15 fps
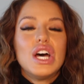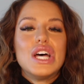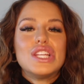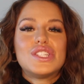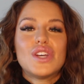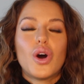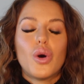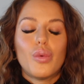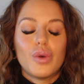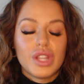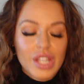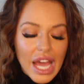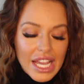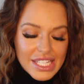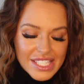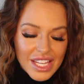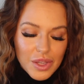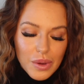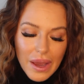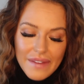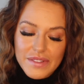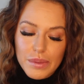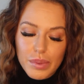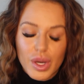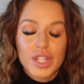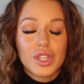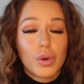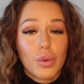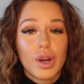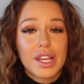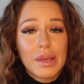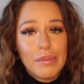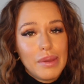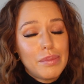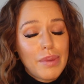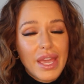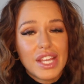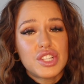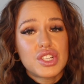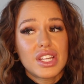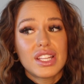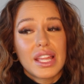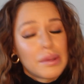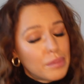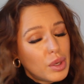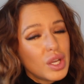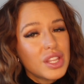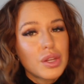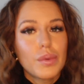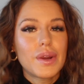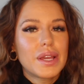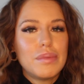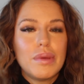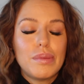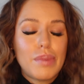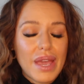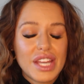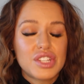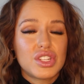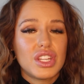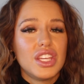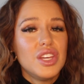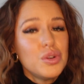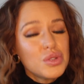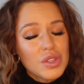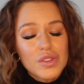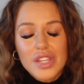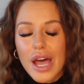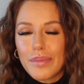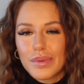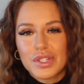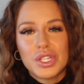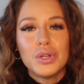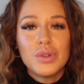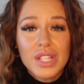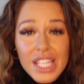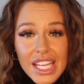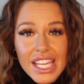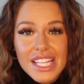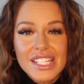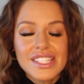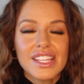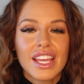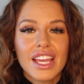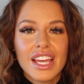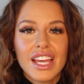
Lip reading: So when I say you have to put in the work and be patient, like put in the work and be patient. Use those opportunities